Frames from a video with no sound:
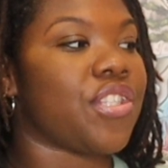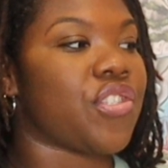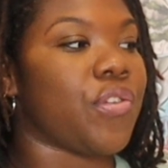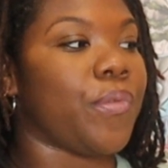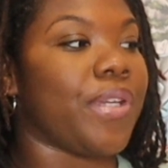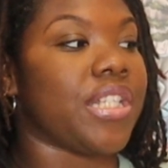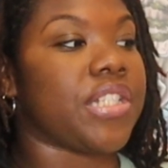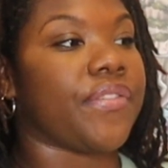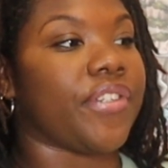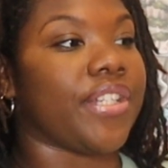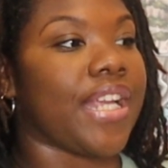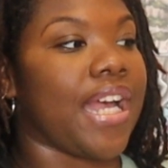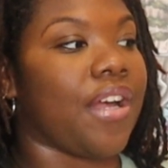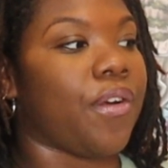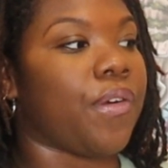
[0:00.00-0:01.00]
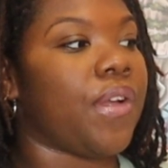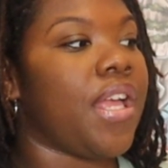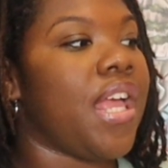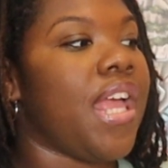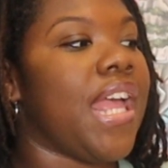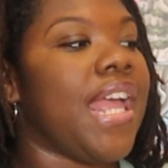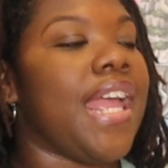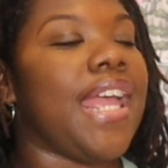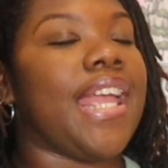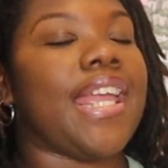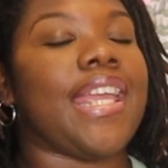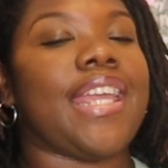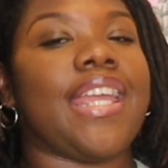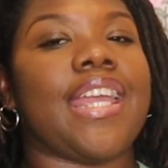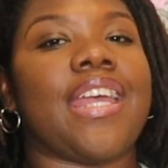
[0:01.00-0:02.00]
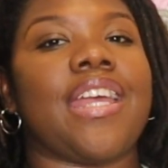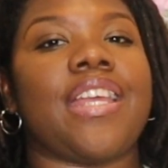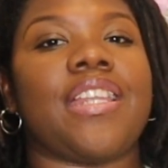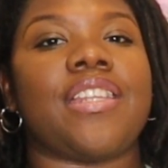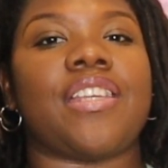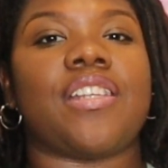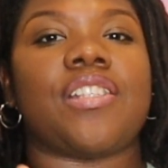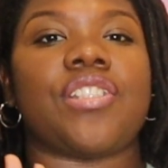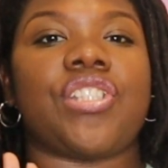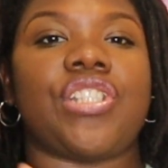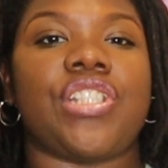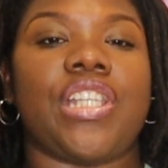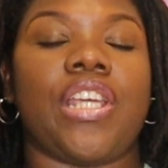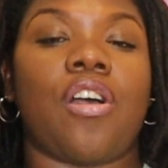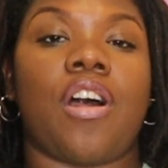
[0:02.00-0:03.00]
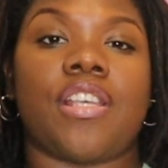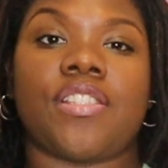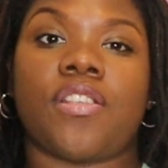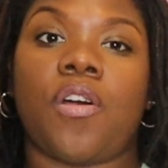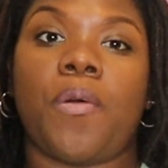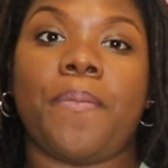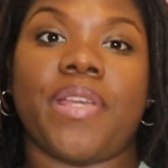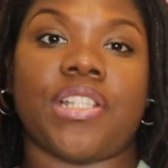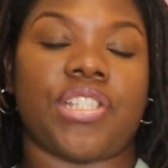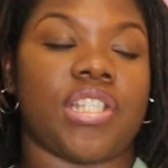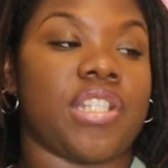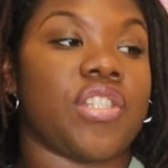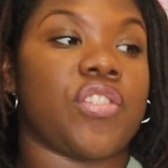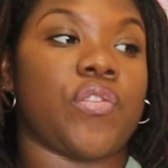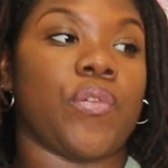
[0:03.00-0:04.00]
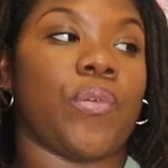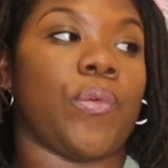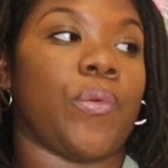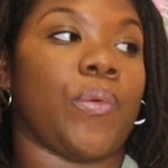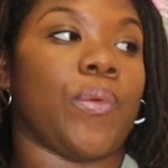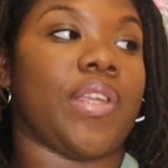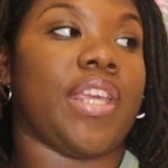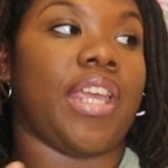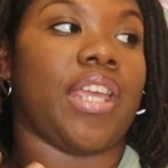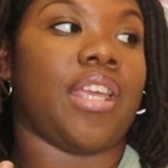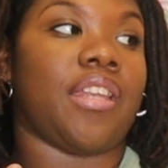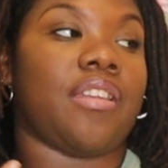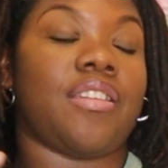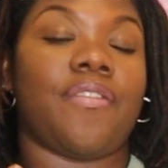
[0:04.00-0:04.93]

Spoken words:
a 2-inch for now. And she also mentioned to get